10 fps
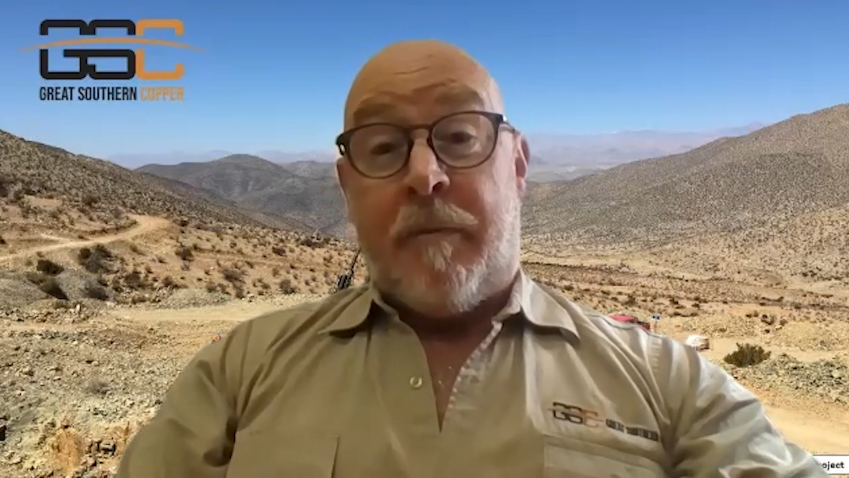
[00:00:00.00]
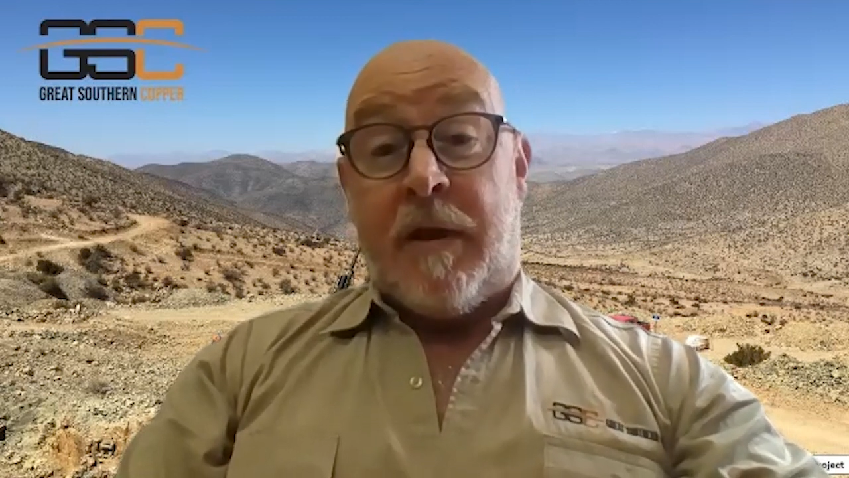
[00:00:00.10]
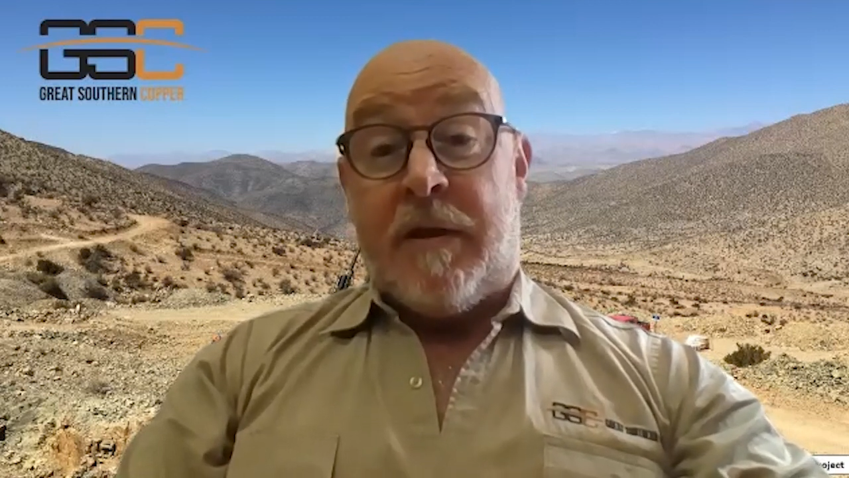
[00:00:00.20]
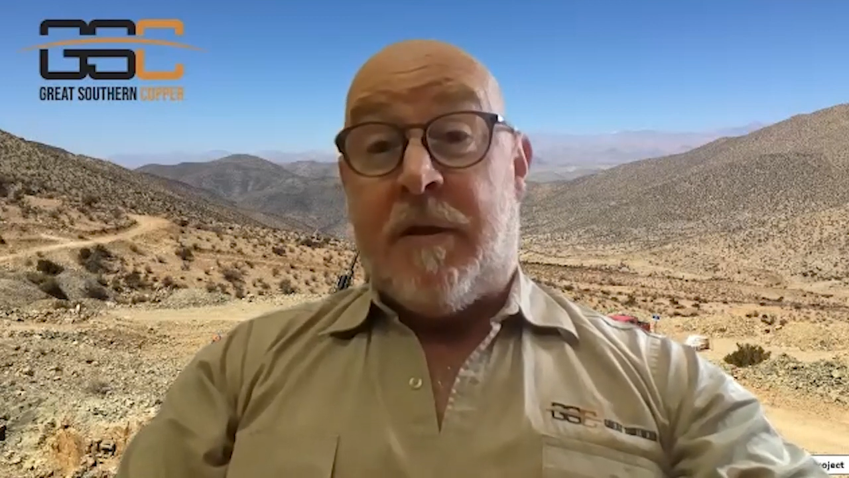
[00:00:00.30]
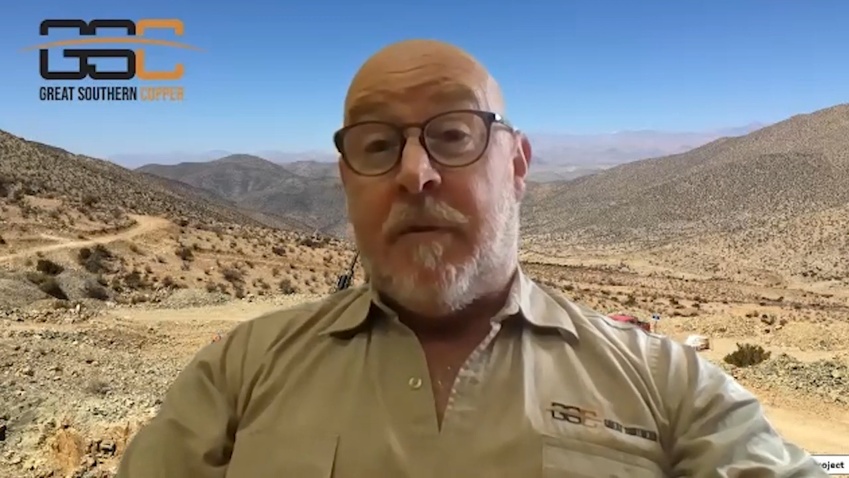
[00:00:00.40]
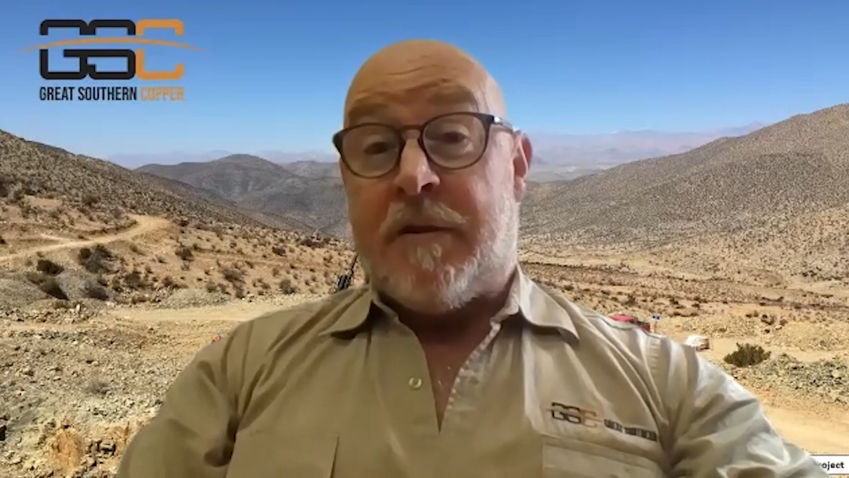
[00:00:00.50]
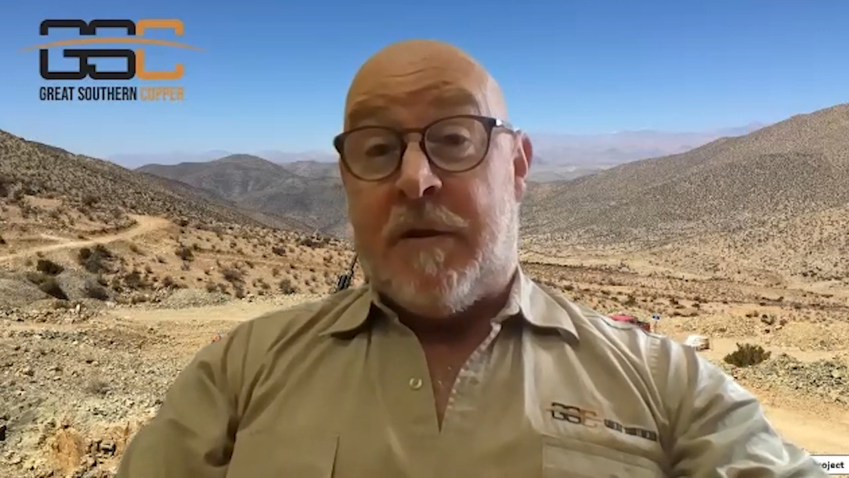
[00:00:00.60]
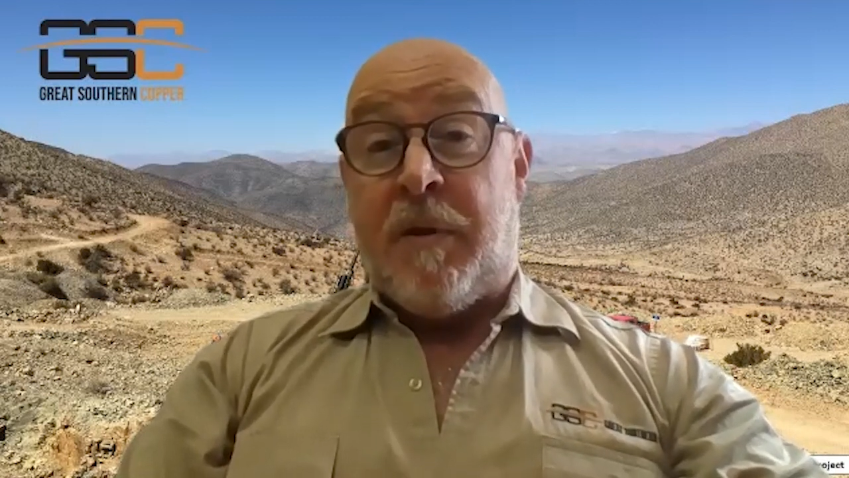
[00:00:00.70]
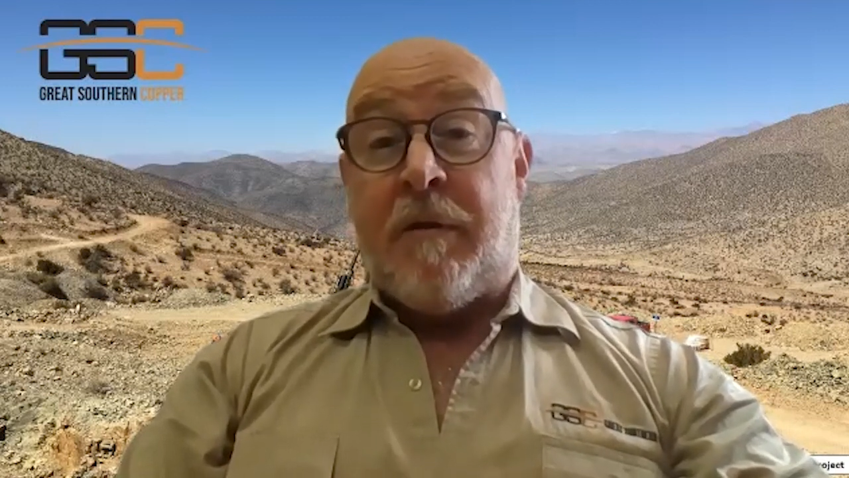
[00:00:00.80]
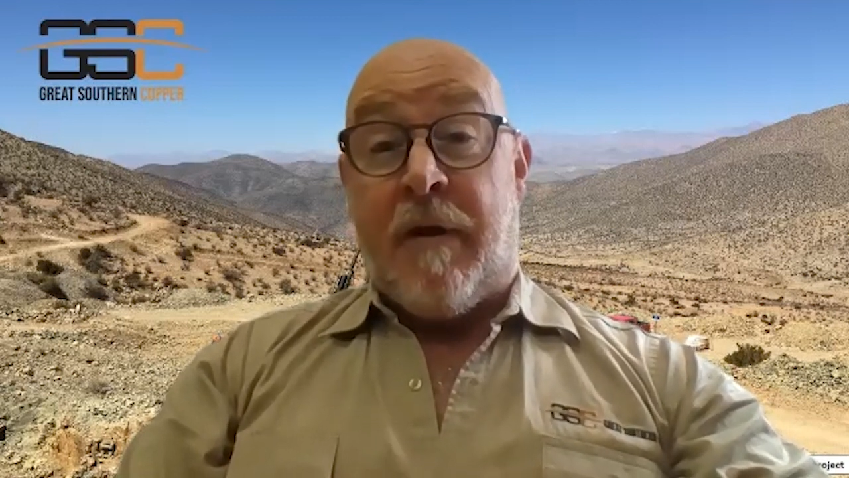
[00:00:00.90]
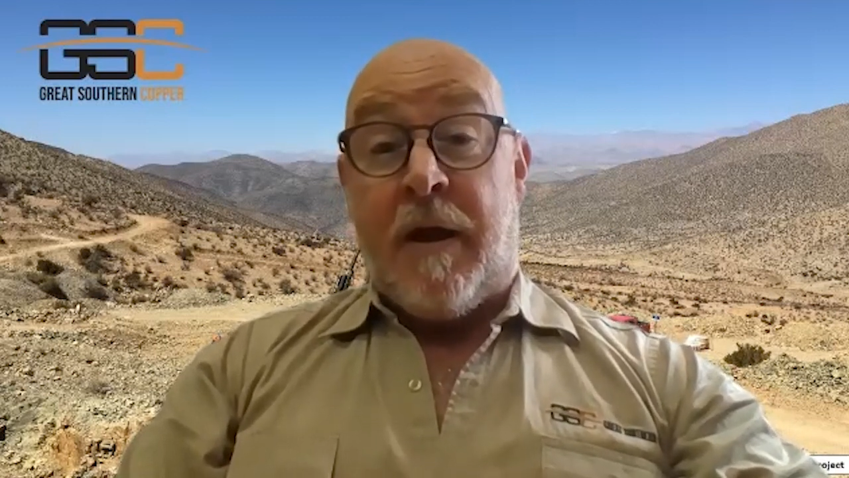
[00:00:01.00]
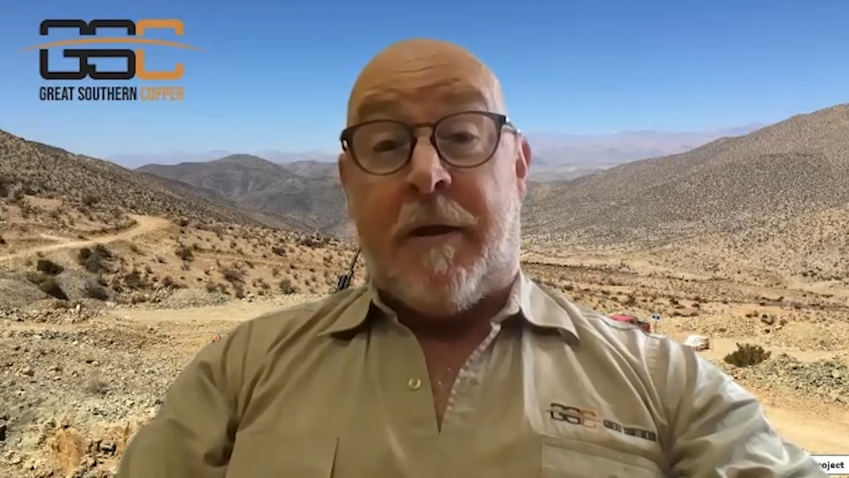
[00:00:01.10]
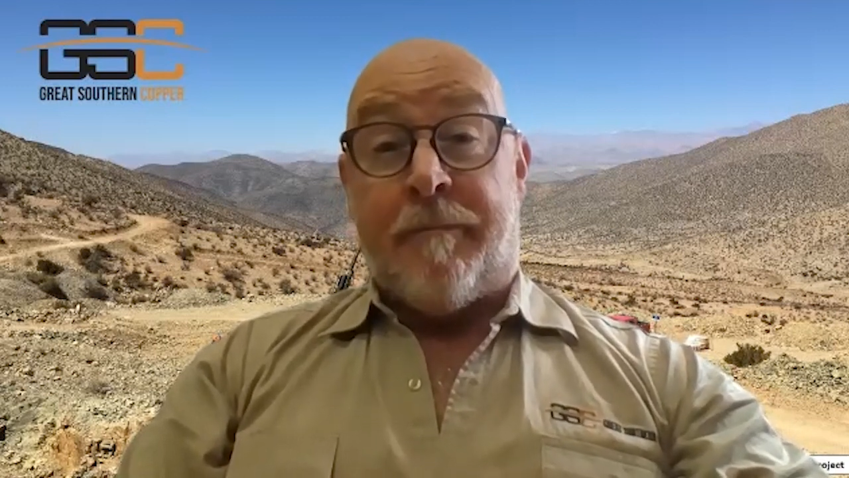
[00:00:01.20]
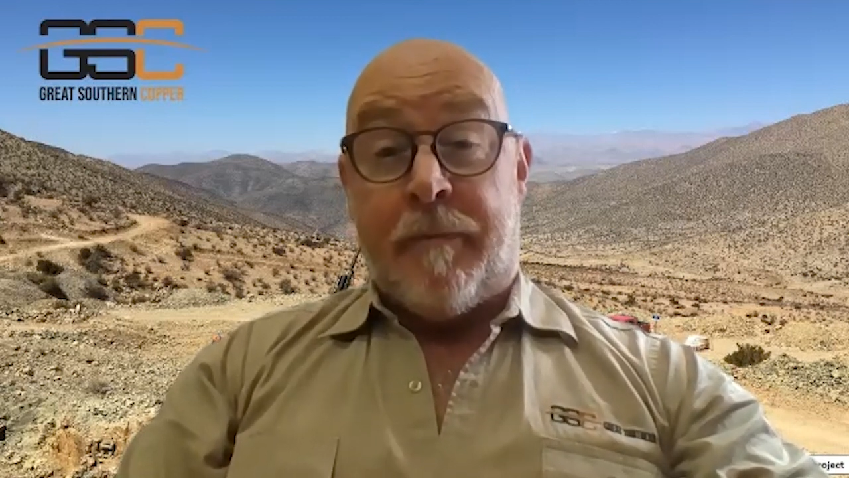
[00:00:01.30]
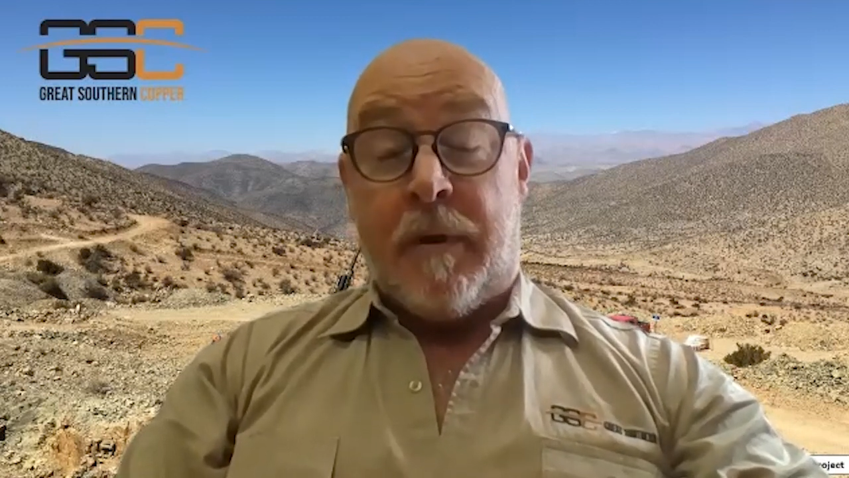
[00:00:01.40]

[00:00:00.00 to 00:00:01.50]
that's a big vein,